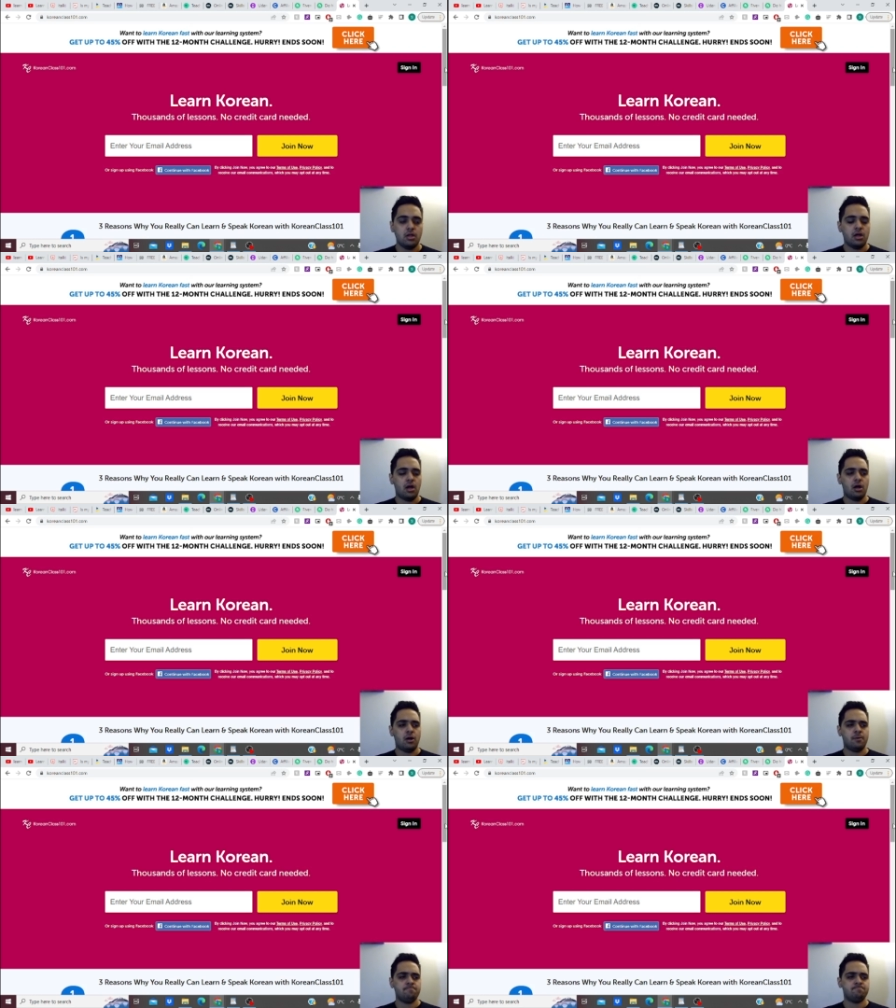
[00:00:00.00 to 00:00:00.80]

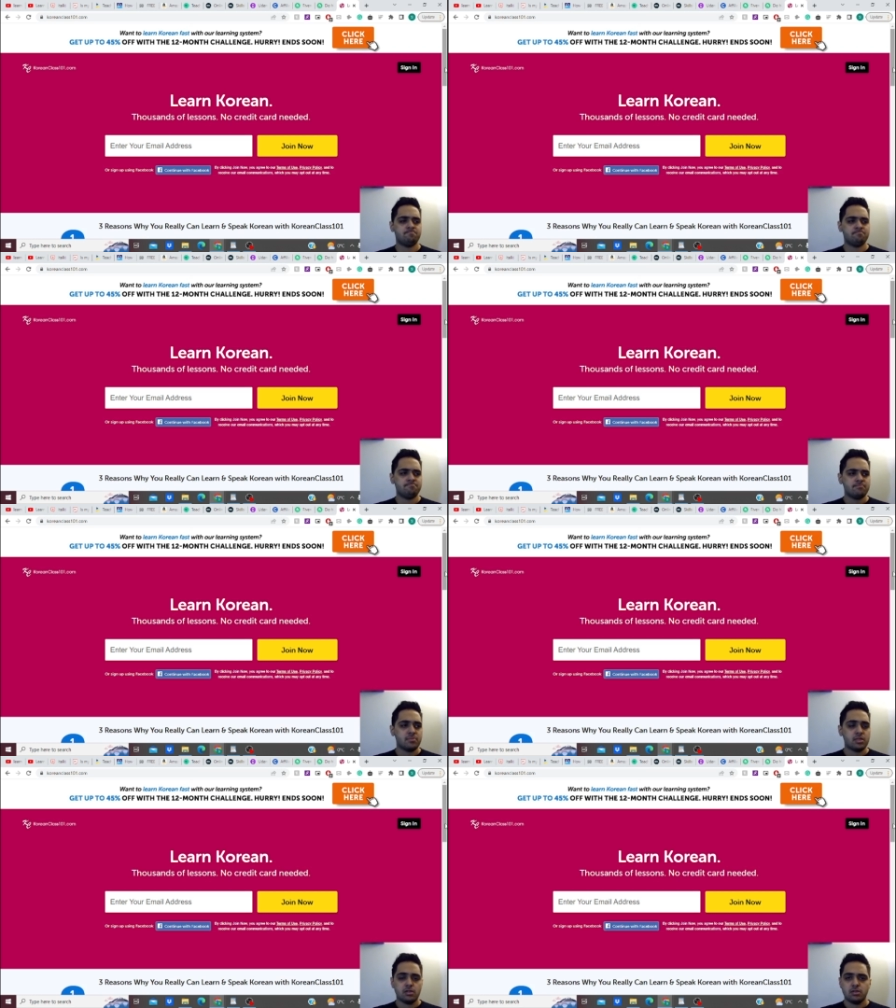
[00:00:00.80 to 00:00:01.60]
um,
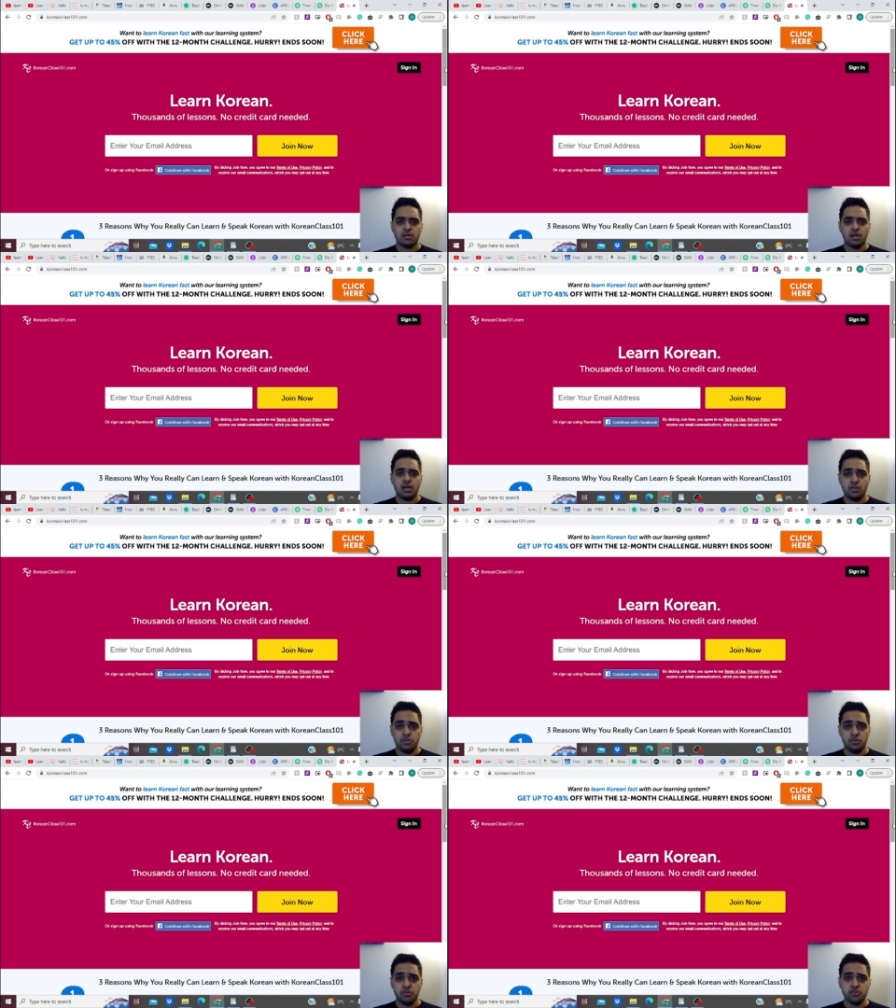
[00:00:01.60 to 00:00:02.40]

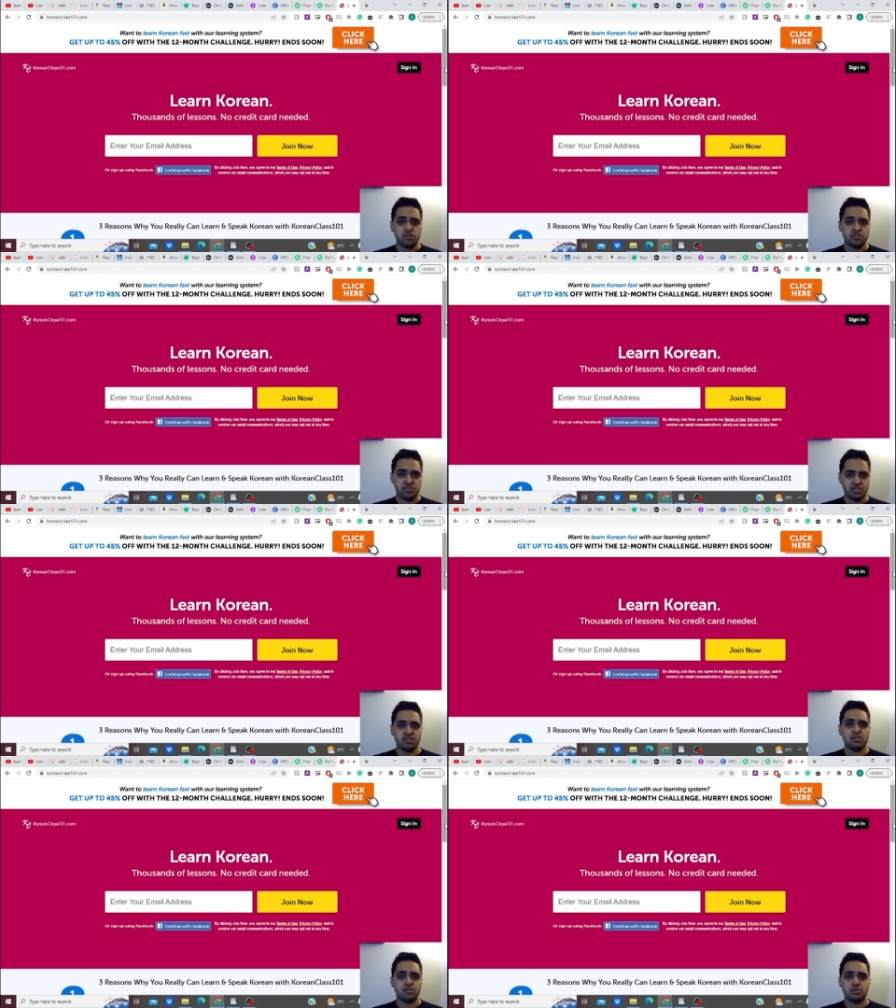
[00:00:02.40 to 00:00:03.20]
you should
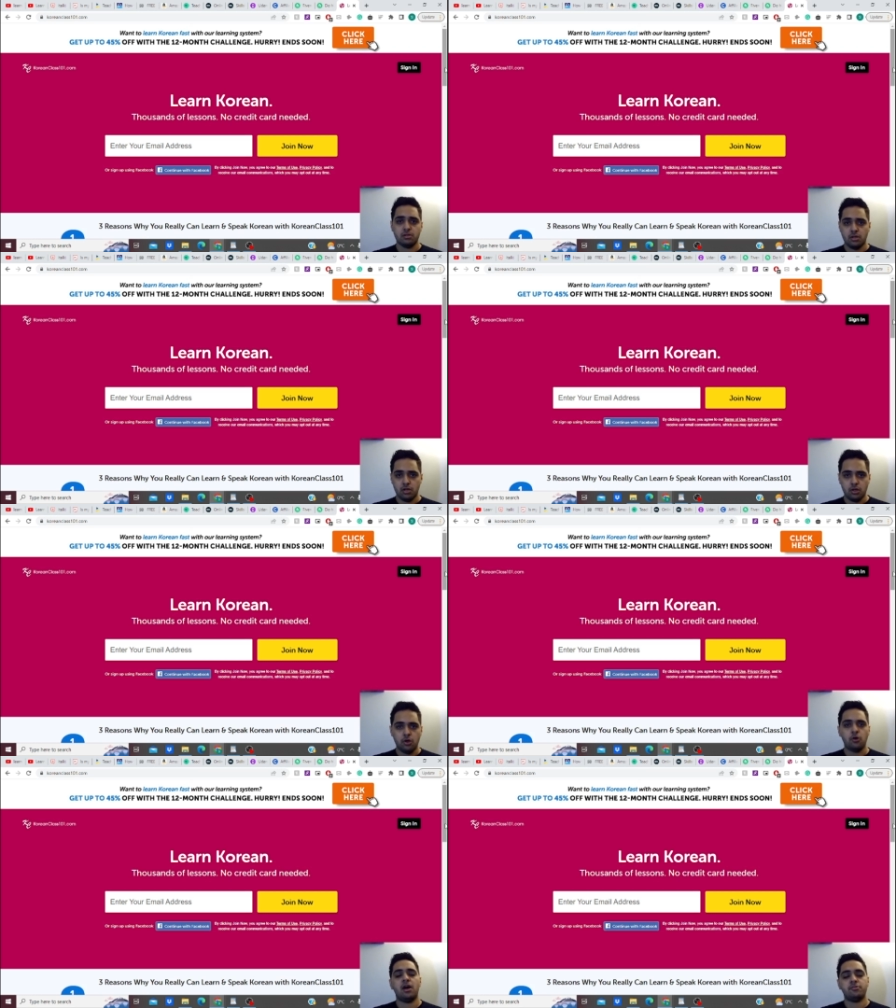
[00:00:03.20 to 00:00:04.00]
still
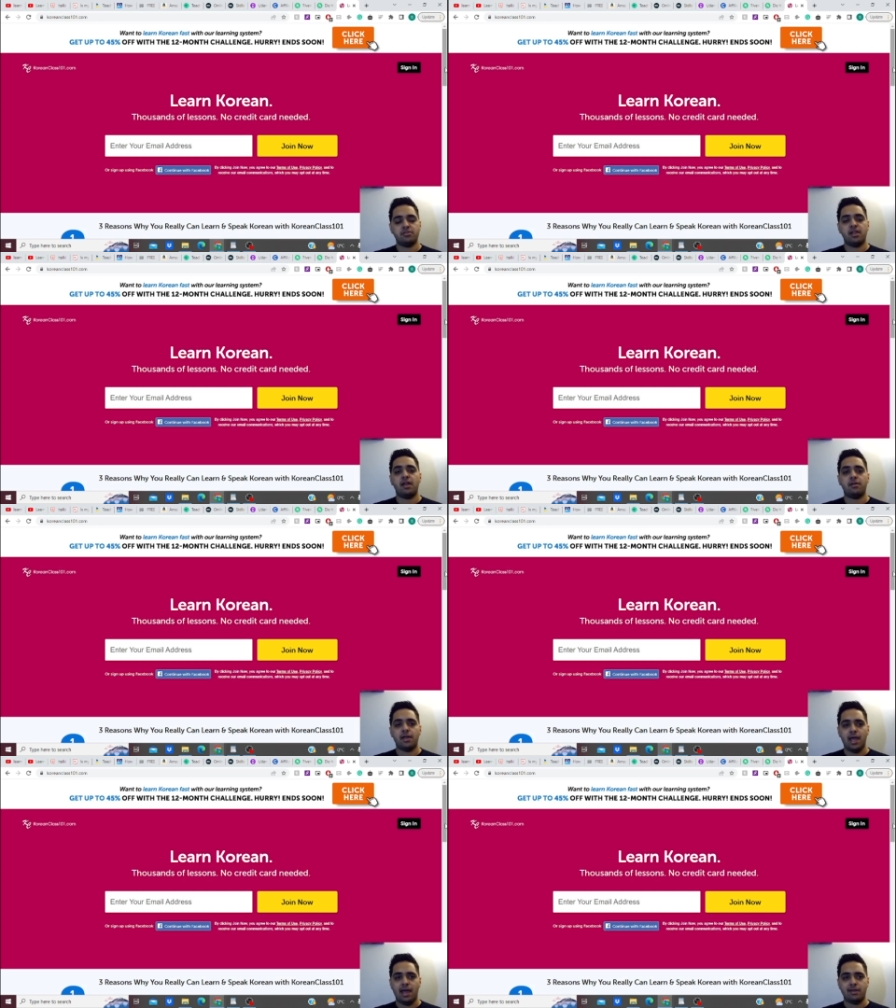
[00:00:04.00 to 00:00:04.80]
go out there
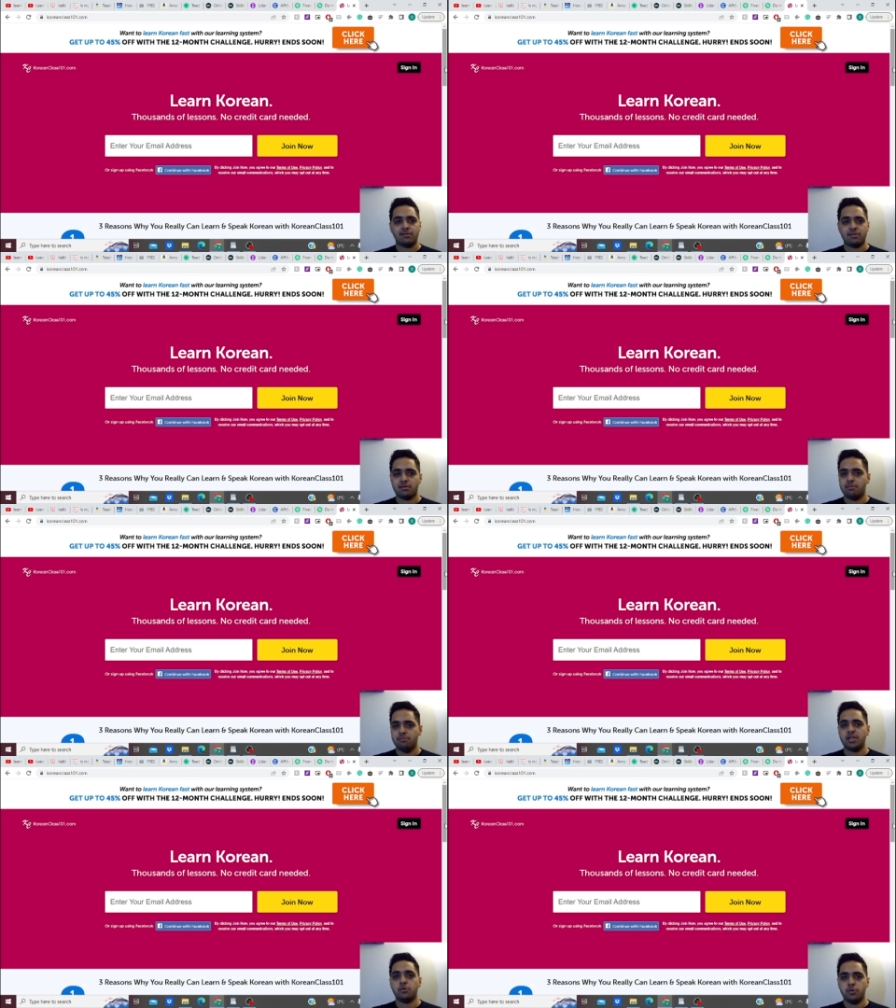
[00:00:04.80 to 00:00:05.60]
and
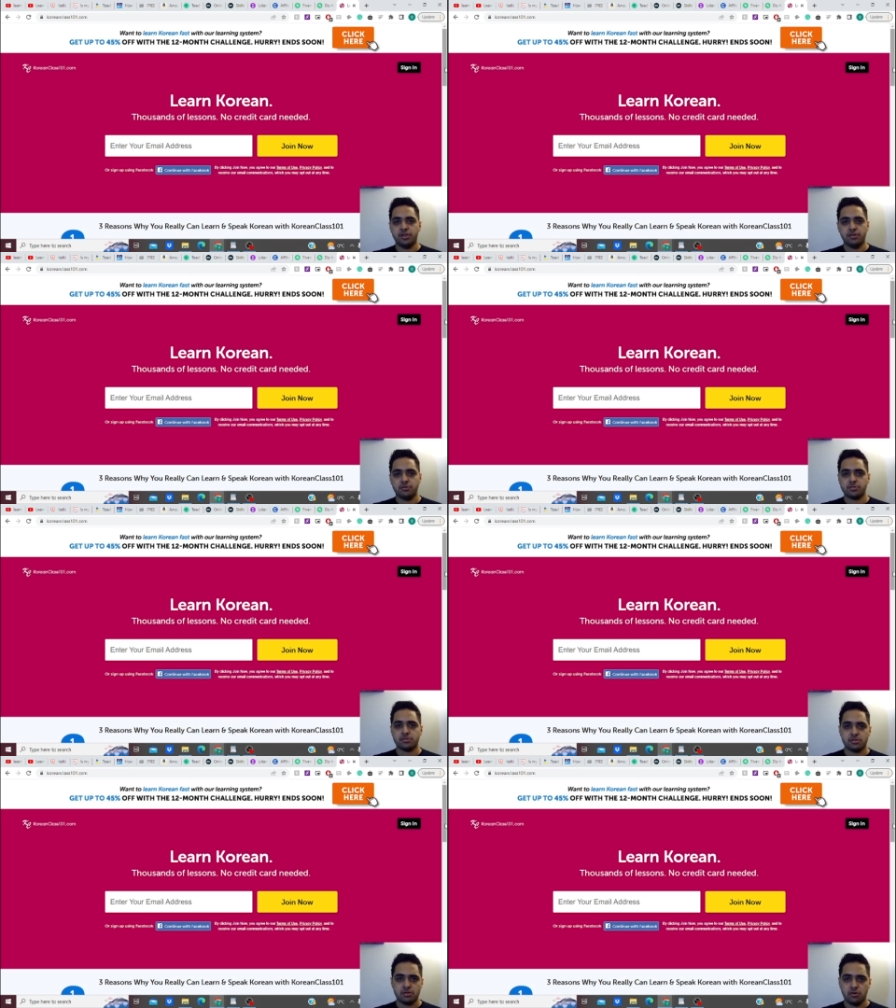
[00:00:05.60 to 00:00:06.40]
make
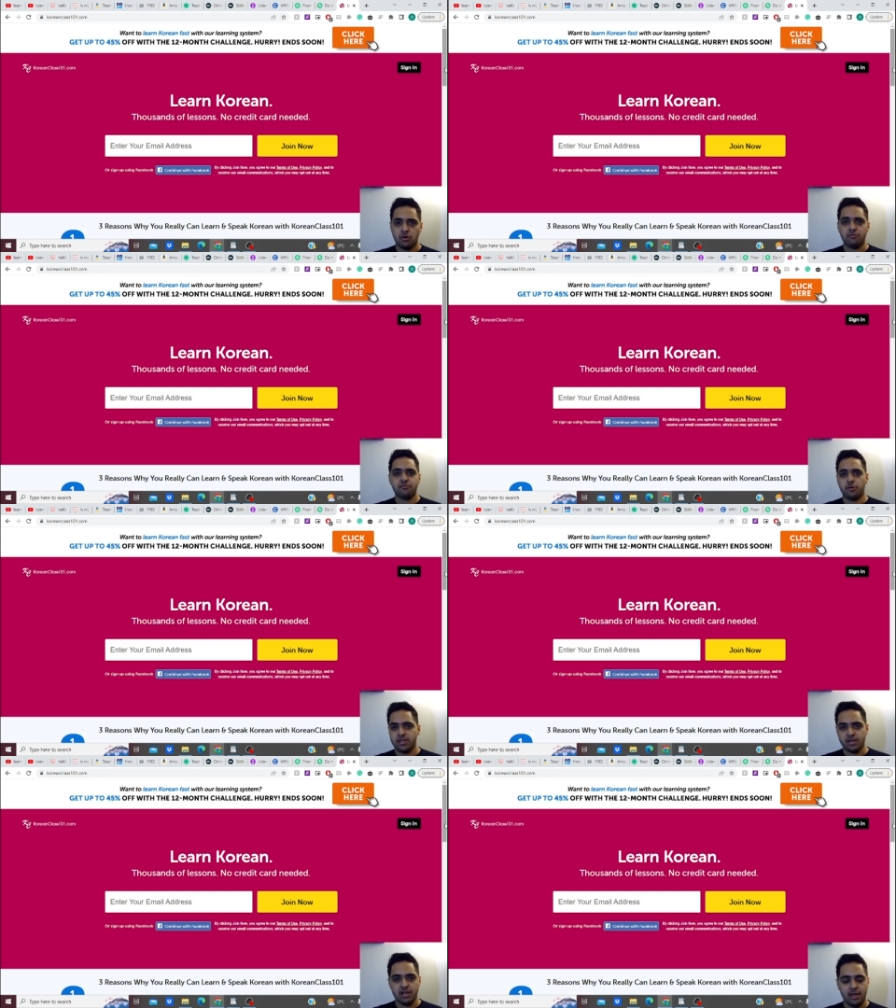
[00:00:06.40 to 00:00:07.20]
videos for
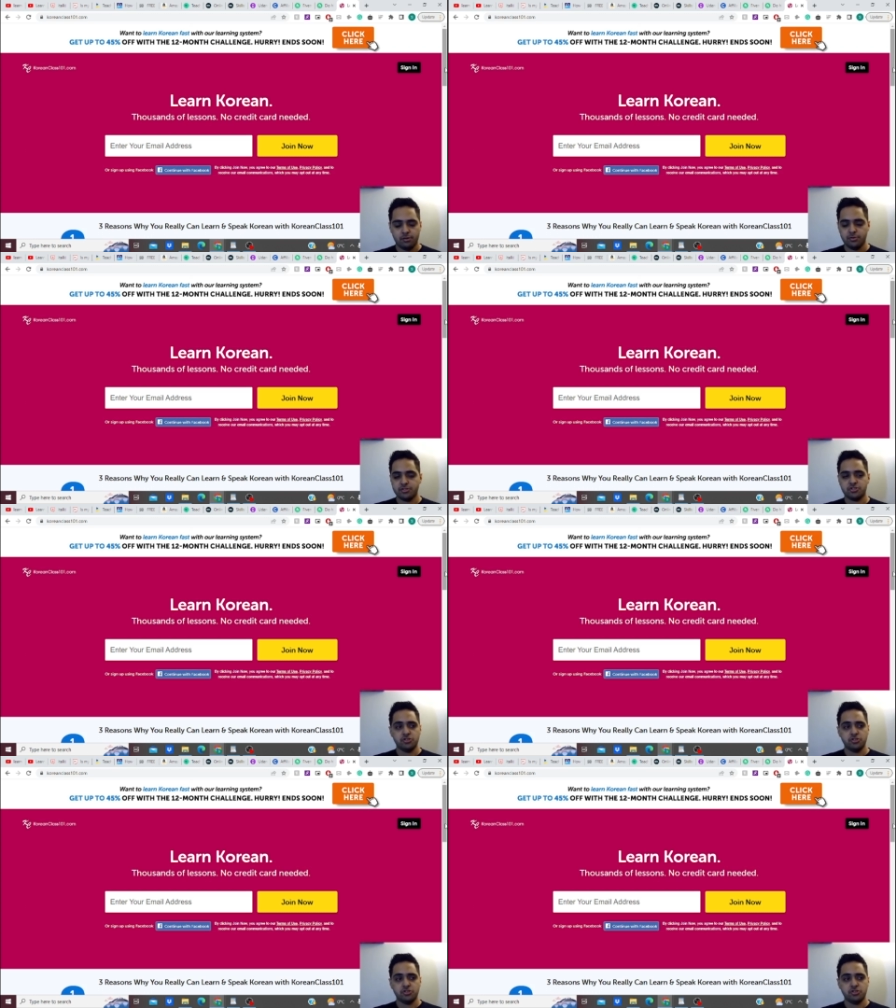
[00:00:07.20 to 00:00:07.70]
that language.